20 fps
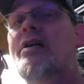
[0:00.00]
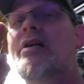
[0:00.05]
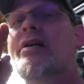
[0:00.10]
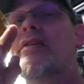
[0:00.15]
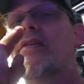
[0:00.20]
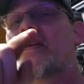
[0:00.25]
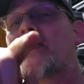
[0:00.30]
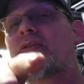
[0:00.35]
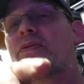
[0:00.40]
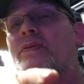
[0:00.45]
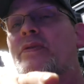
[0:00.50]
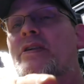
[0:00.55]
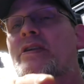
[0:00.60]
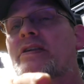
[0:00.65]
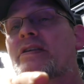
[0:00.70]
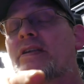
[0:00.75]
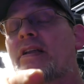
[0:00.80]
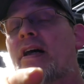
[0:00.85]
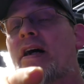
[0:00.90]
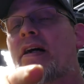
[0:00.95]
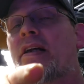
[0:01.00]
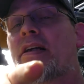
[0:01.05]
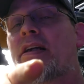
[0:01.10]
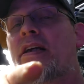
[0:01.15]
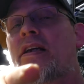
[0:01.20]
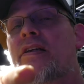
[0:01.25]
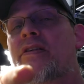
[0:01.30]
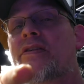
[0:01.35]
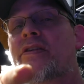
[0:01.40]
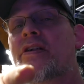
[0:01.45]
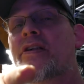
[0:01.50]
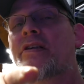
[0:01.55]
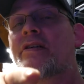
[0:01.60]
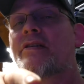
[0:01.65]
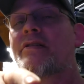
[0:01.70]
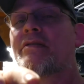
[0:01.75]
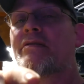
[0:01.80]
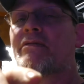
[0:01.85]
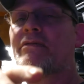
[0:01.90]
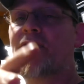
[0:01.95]
This one is a lot
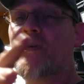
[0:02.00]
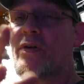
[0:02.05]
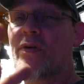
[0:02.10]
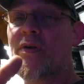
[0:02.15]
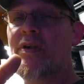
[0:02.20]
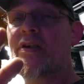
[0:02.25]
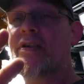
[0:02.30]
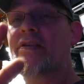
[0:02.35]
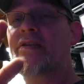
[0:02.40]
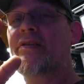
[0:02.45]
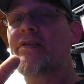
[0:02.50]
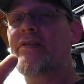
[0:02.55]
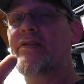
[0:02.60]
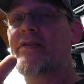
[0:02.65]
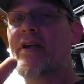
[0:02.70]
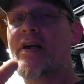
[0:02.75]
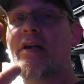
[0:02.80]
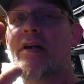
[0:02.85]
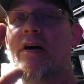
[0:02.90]
easier. Focus is not